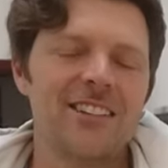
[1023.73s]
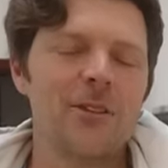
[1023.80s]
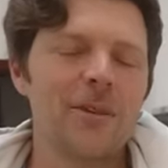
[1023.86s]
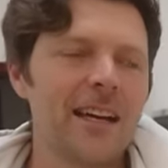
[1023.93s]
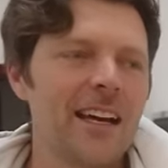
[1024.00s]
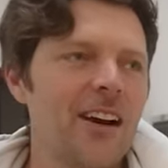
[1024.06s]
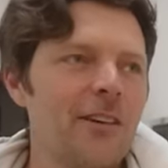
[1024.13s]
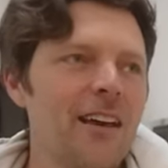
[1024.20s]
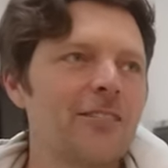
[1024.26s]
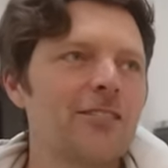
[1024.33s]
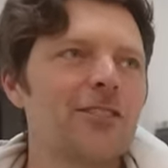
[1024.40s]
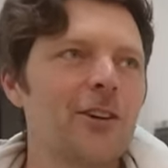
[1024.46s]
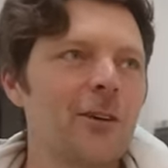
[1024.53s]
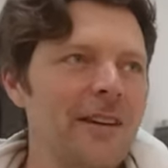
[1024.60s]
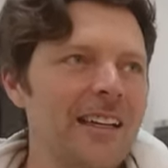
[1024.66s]
Oh my God. We have
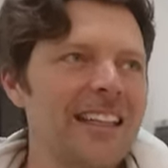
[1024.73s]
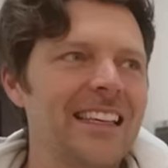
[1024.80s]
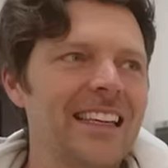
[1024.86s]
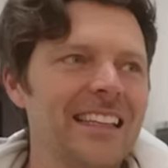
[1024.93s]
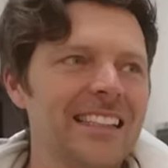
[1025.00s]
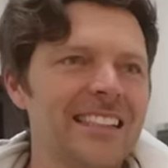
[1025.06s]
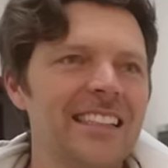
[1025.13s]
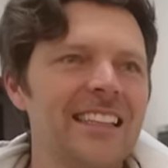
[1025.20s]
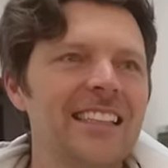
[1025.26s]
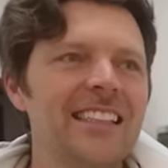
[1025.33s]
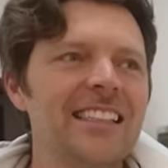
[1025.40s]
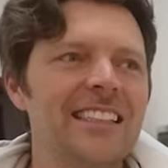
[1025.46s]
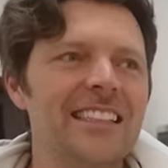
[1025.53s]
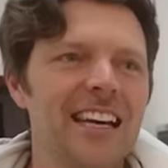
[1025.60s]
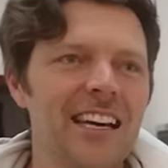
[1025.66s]
so many things
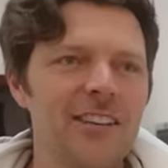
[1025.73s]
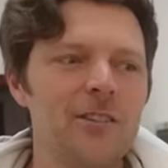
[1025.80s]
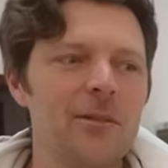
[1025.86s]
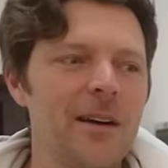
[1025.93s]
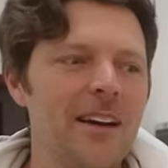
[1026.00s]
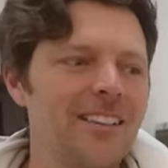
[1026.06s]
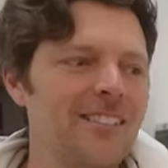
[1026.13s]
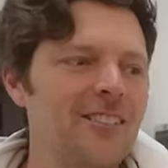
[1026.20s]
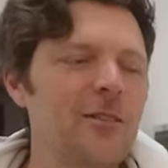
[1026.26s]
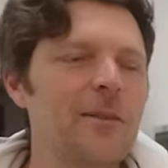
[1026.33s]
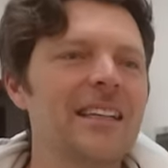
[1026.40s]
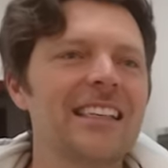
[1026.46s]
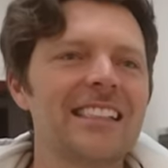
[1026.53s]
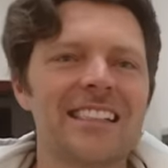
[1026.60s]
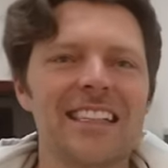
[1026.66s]
to tell you about, so
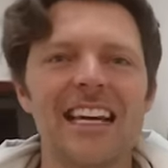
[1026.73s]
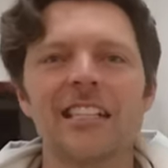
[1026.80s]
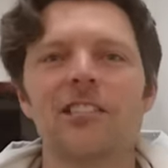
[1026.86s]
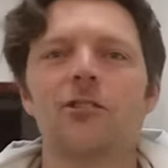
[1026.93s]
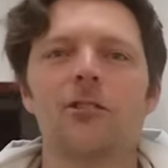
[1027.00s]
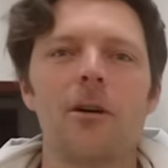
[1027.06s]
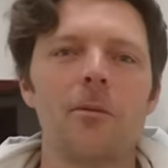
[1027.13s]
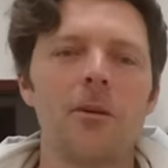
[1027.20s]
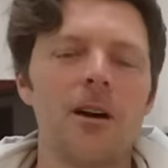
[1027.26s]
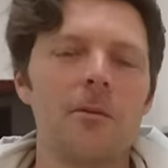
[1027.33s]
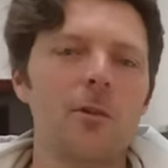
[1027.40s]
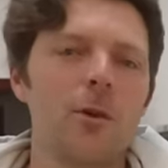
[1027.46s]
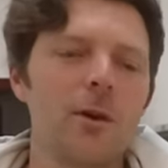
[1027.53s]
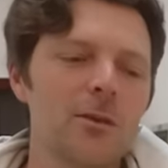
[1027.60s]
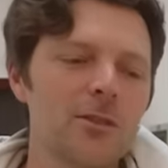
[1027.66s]
many things to catch you up on,
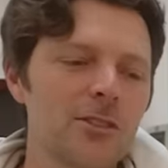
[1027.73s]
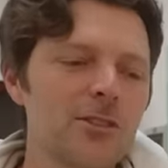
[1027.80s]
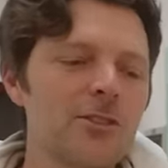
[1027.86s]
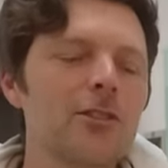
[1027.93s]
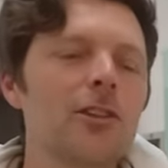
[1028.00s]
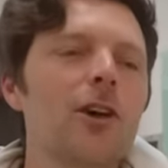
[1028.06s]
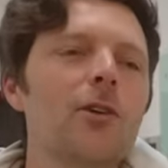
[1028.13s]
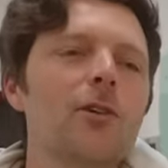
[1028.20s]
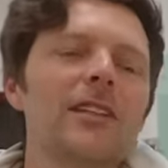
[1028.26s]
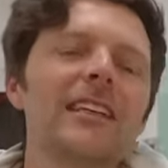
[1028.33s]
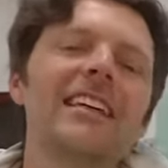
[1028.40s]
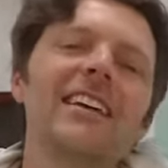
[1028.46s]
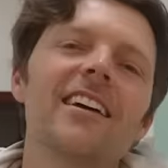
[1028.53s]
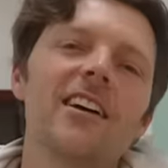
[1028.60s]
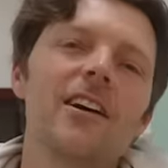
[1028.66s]
but we will
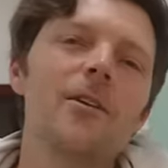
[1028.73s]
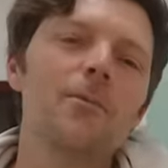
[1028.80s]
slowly